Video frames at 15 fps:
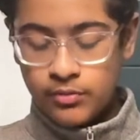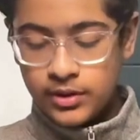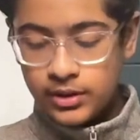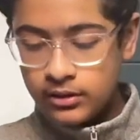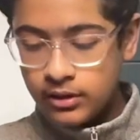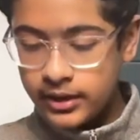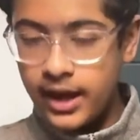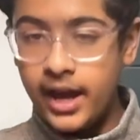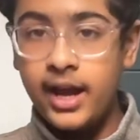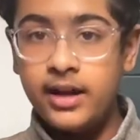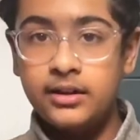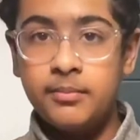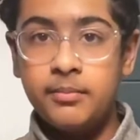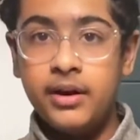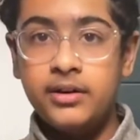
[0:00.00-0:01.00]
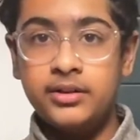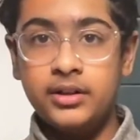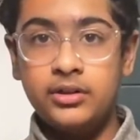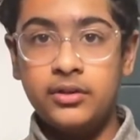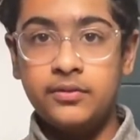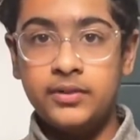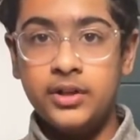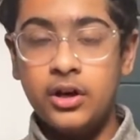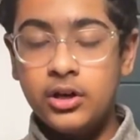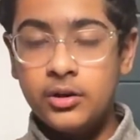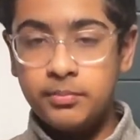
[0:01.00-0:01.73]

we look at the barycenter of the other